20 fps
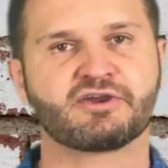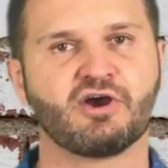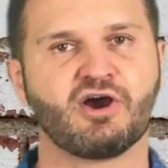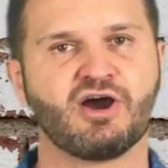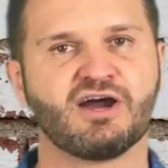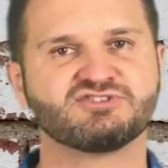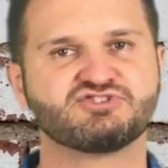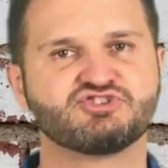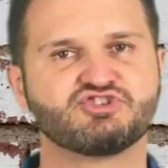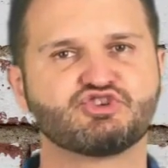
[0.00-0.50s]

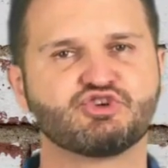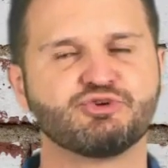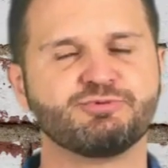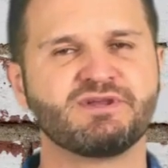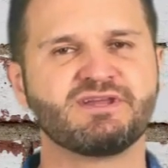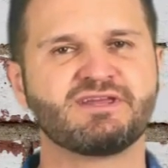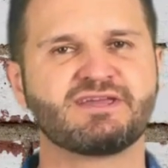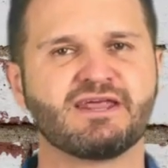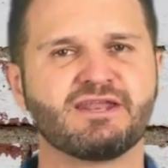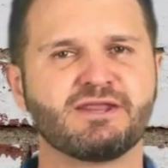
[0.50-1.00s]
guys, you should
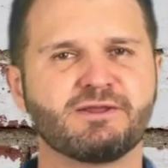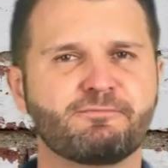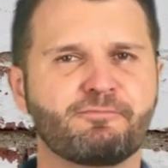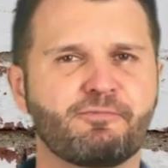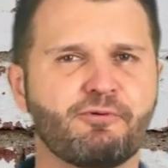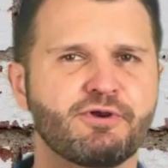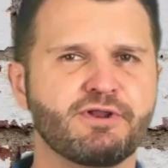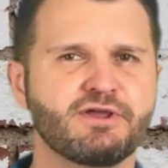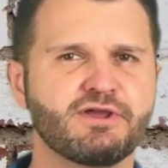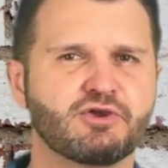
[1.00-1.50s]
be getting
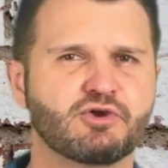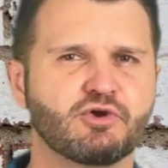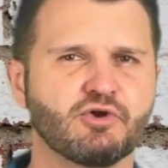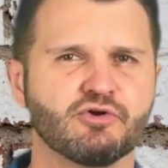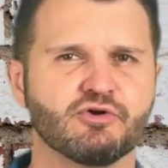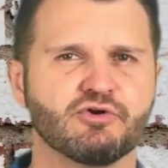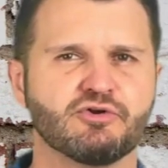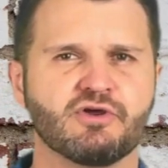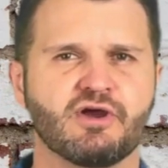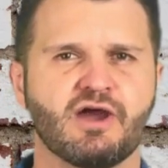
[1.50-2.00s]
pretty
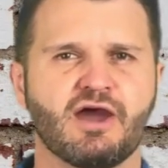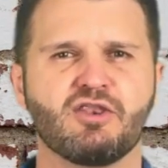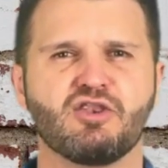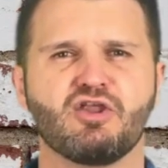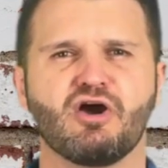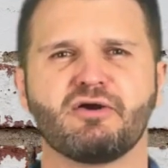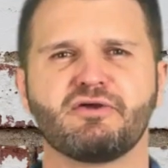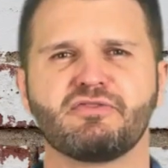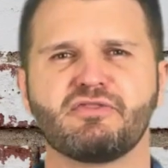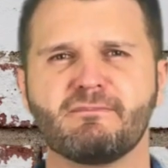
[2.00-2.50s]
good at
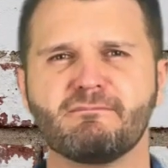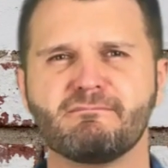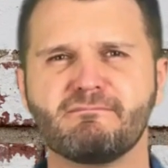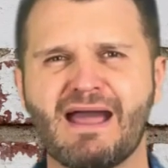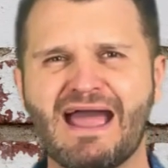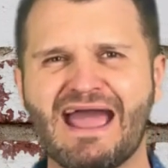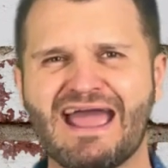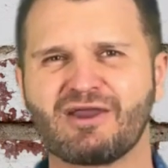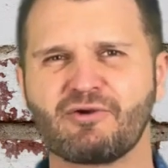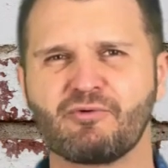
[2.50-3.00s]
knowing the
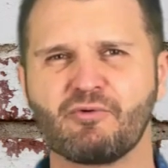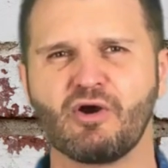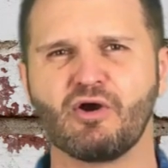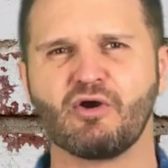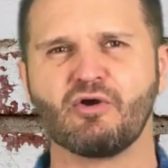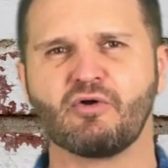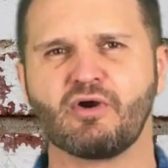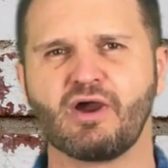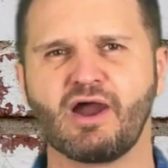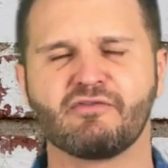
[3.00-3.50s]
macro